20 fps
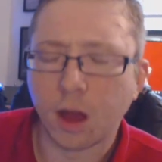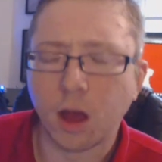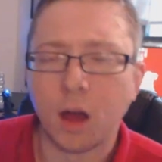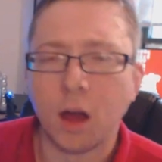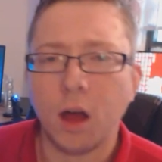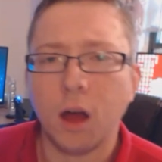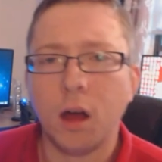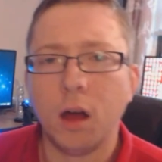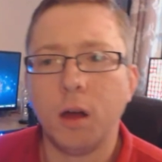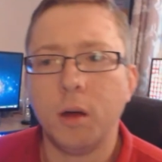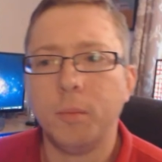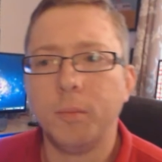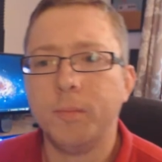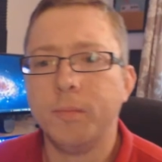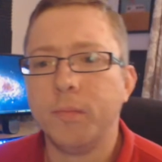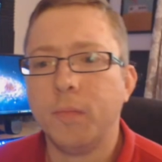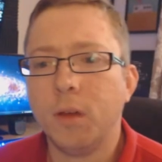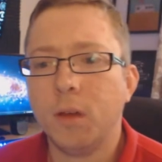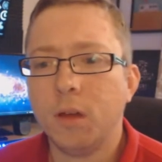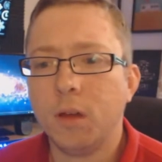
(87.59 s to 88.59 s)
Um,
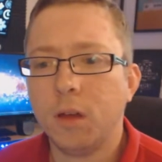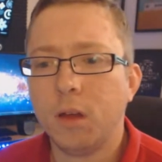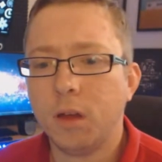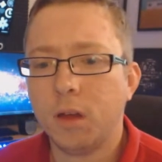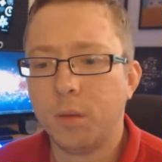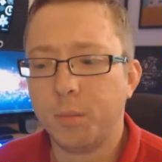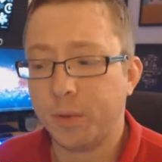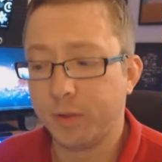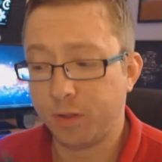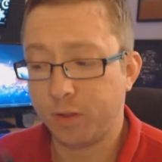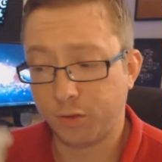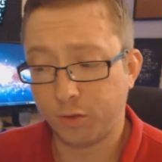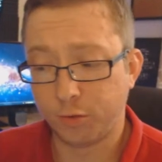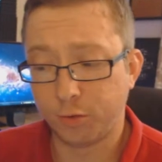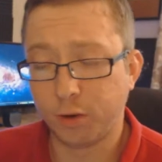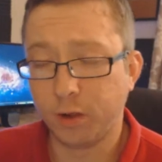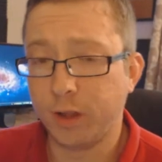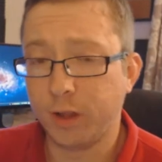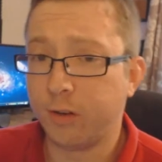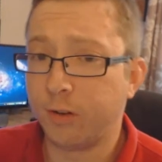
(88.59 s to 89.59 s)
but this
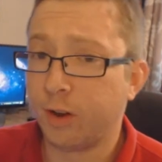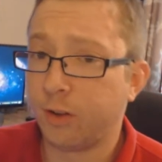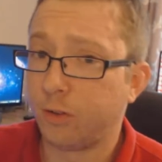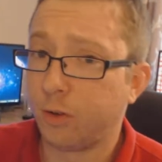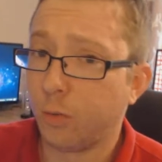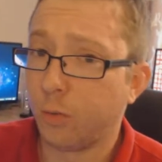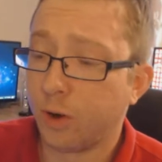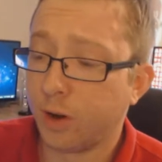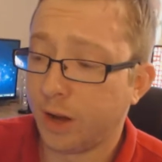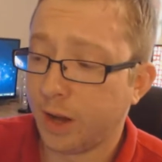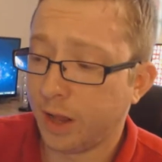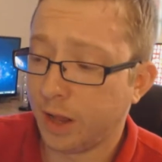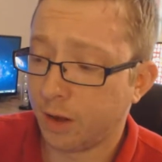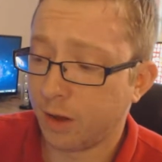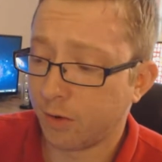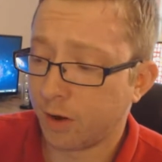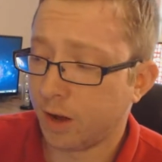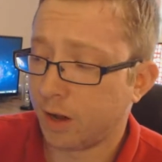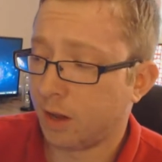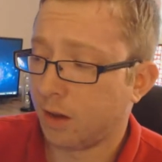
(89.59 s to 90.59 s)
is really interesting. We're going to
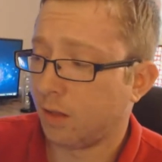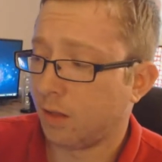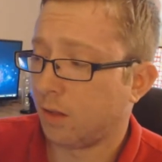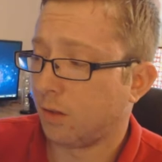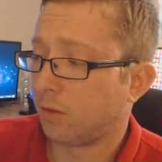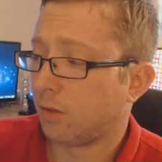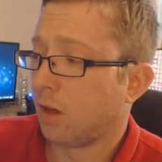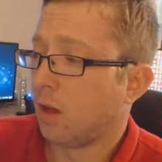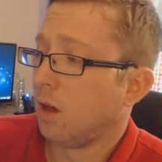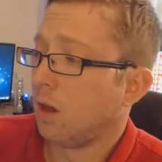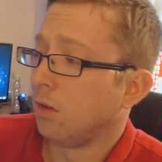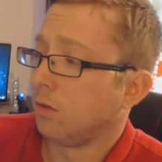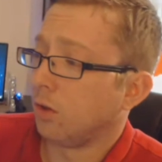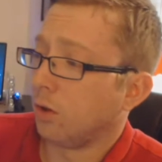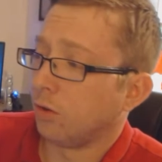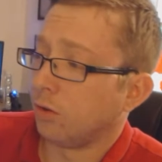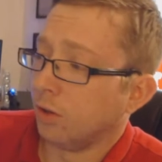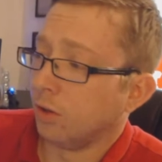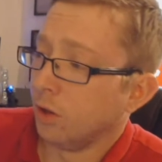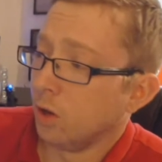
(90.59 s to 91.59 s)
get right into this.
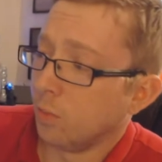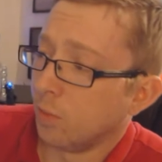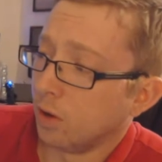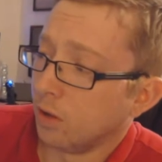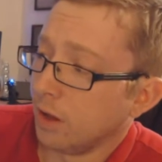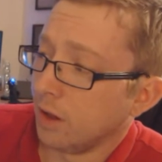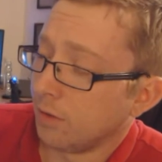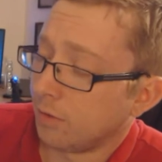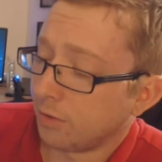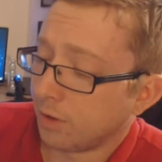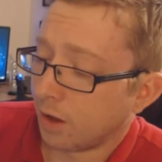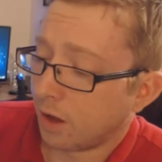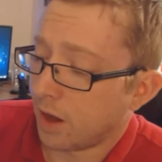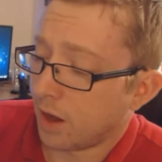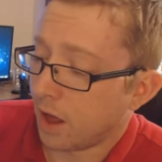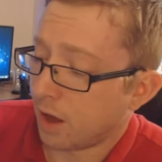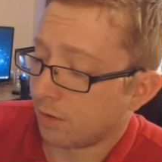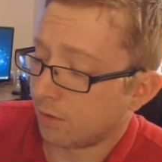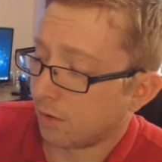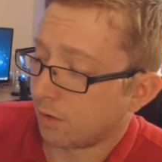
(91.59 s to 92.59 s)
So it's Lumo Lift. Uh,
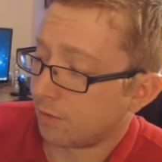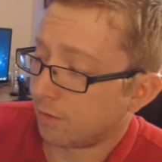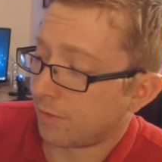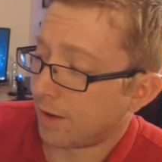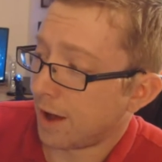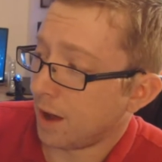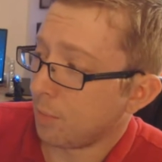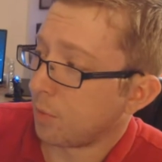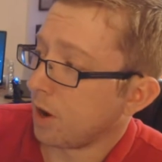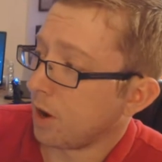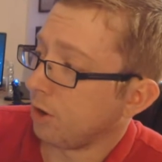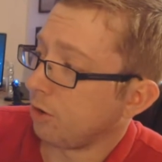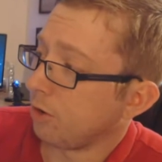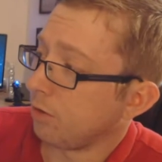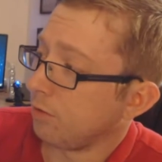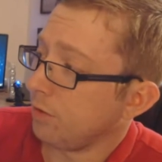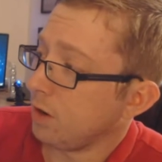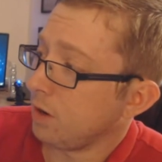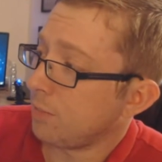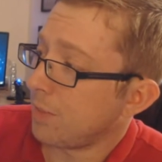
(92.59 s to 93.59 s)
it has
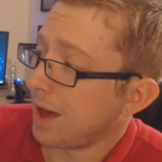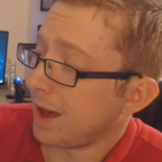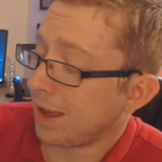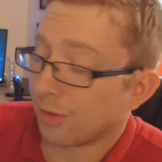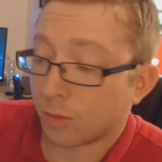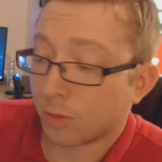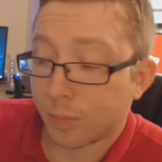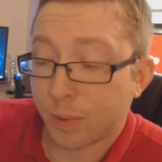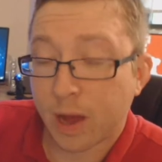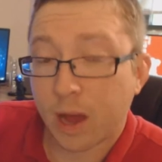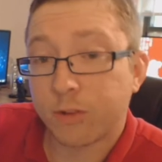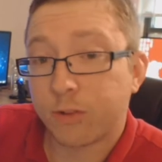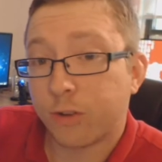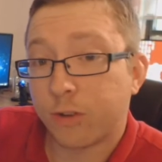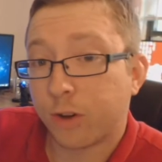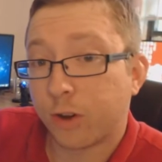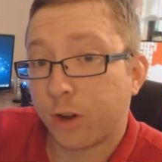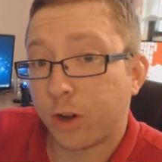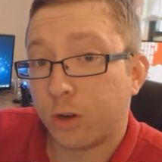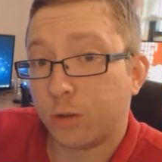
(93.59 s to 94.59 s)
vibration feedback, it's
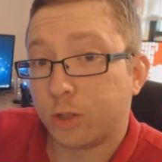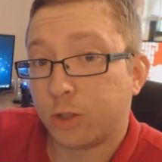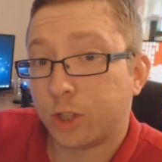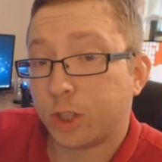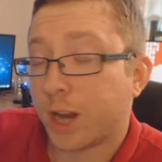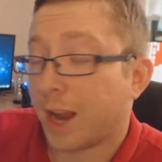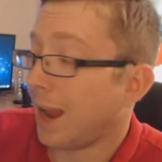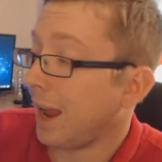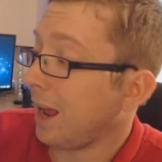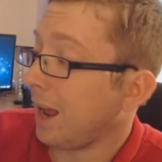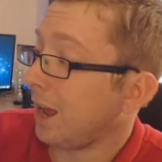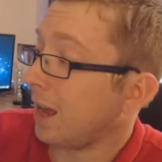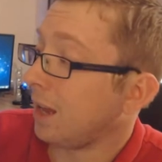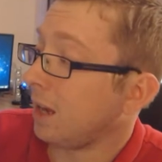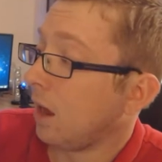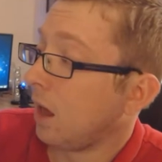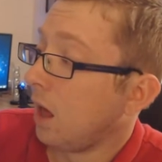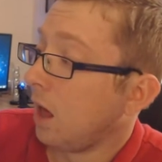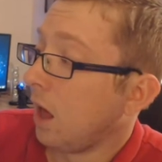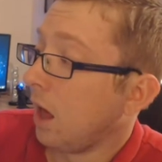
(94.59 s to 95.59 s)
posture coach,
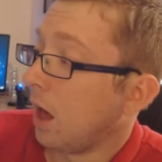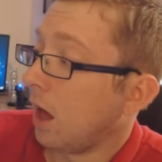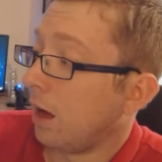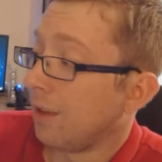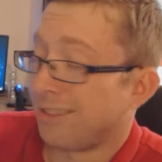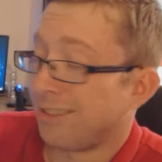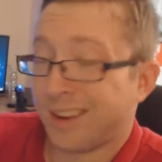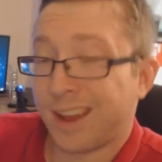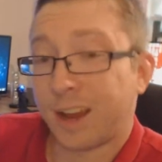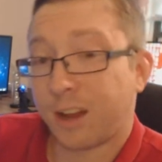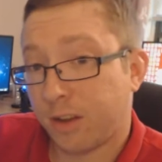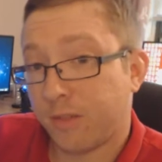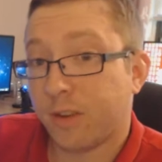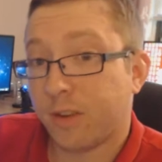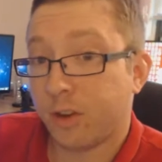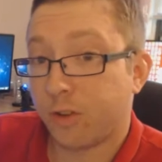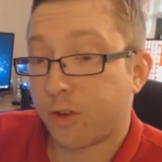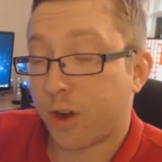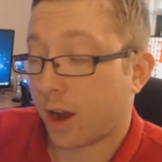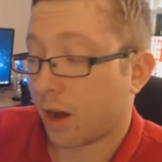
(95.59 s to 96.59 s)
and uh, it's an
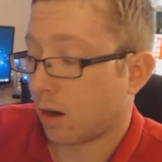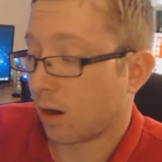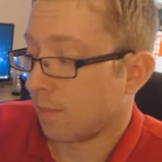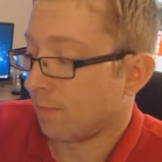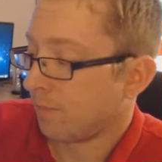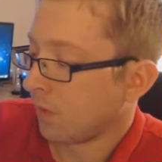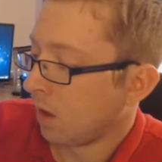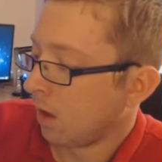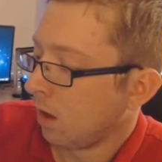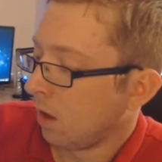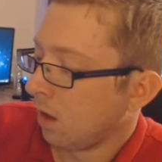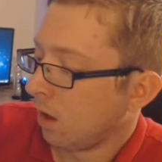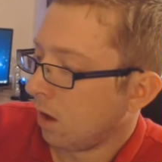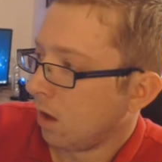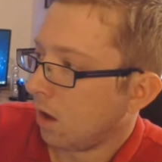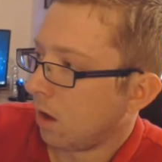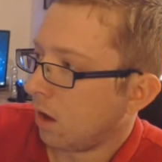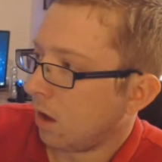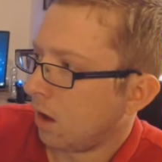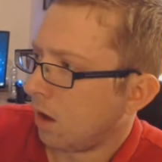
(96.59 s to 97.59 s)
activity tracker.
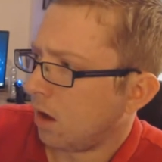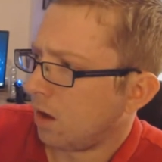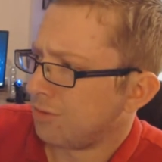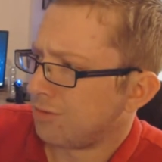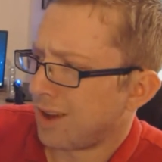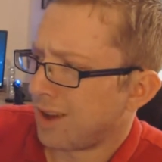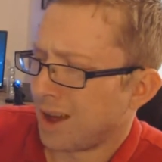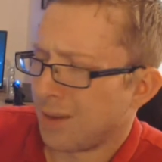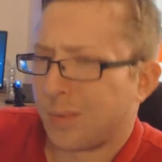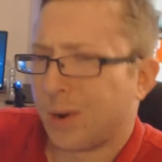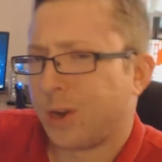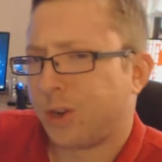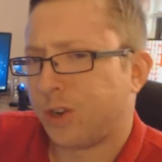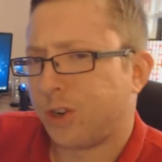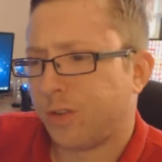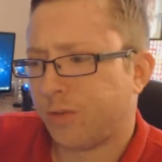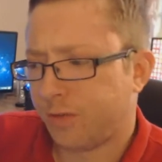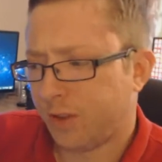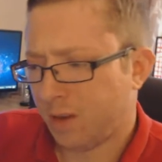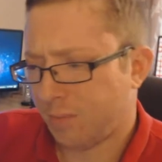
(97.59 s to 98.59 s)
Uh,
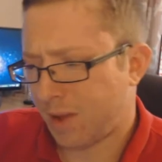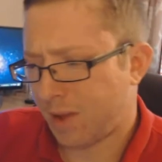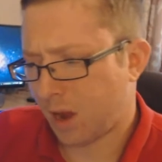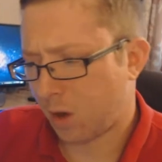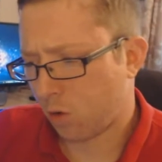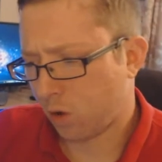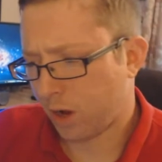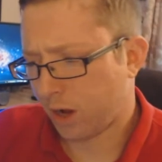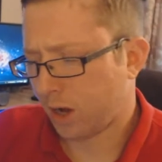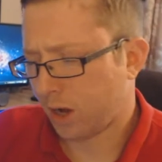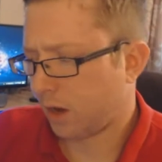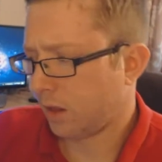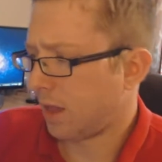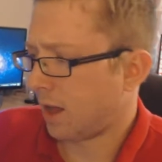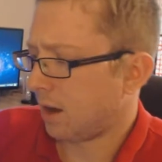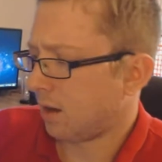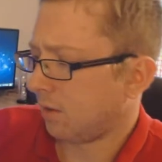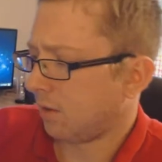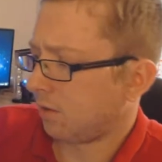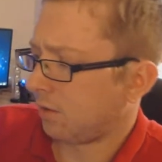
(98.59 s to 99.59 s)
vibration feedback, we'll get into
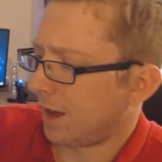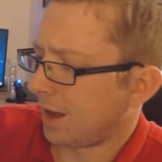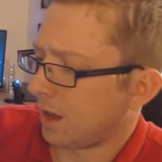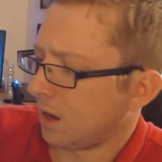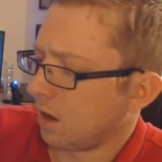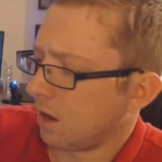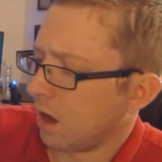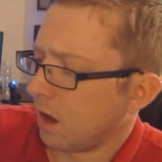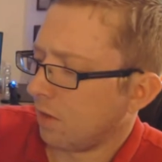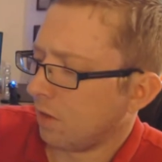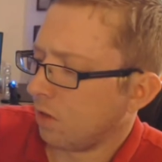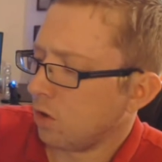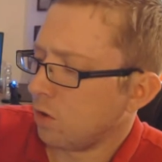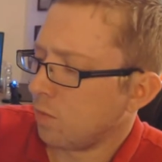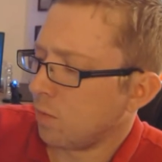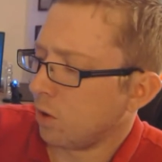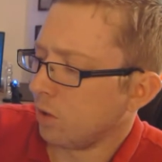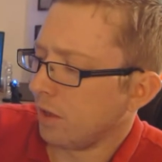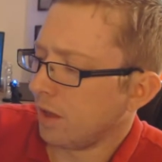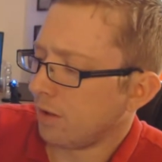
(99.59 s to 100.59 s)
that in a second. Uh, the
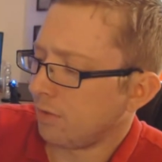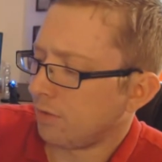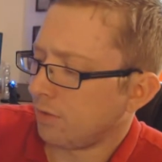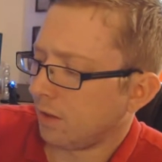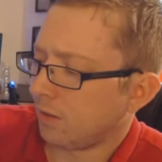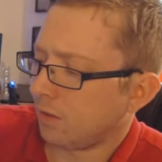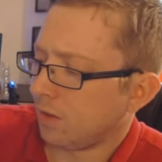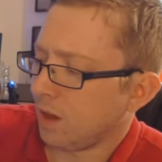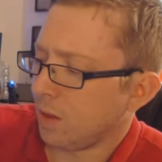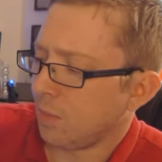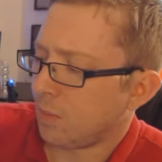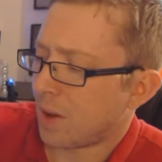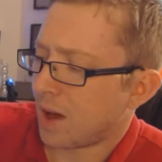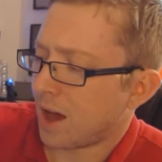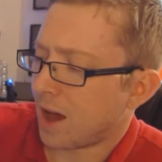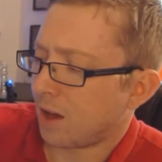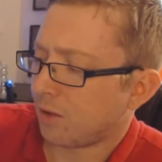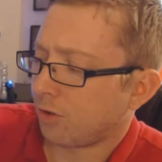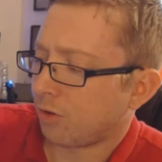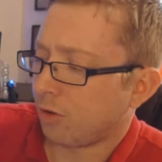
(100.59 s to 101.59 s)
Lumo Lift, it's the
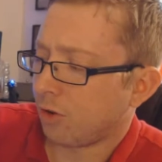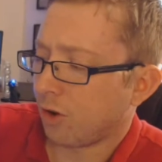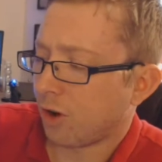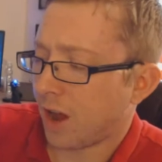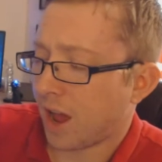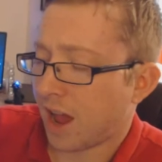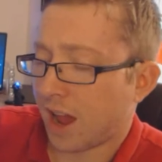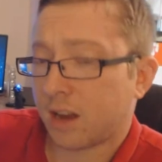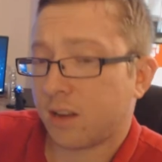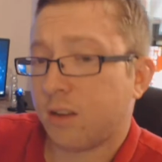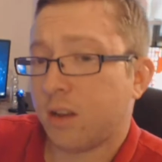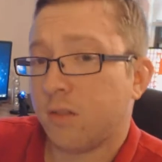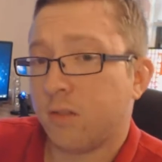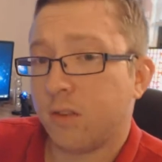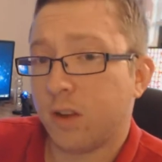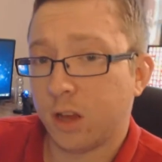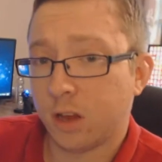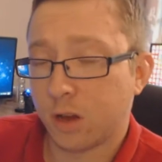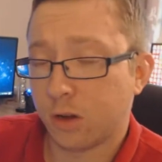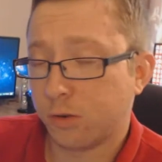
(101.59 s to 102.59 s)
posture
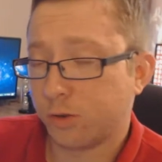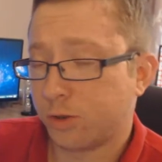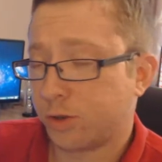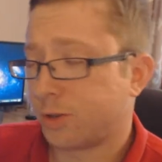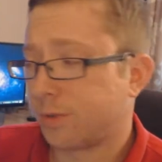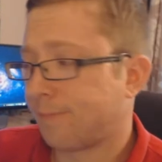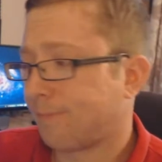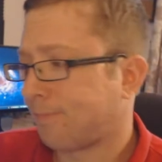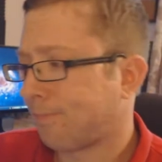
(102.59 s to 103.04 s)
activity coach.